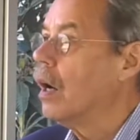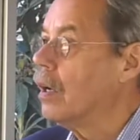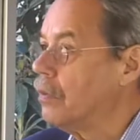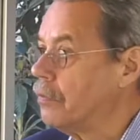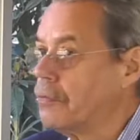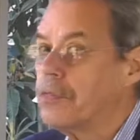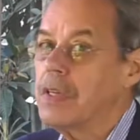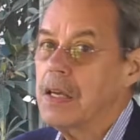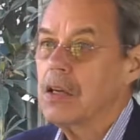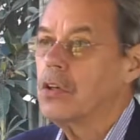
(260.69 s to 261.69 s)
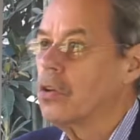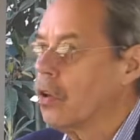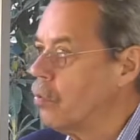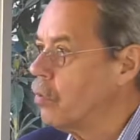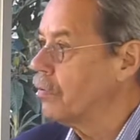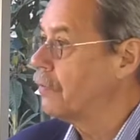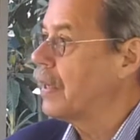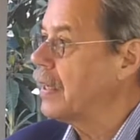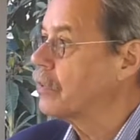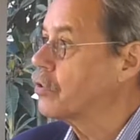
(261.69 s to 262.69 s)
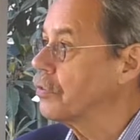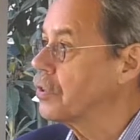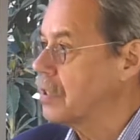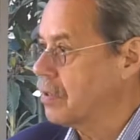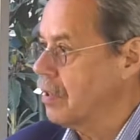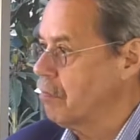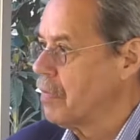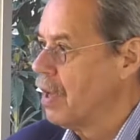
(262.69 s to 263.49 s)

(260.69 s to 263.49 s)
of the global financial system.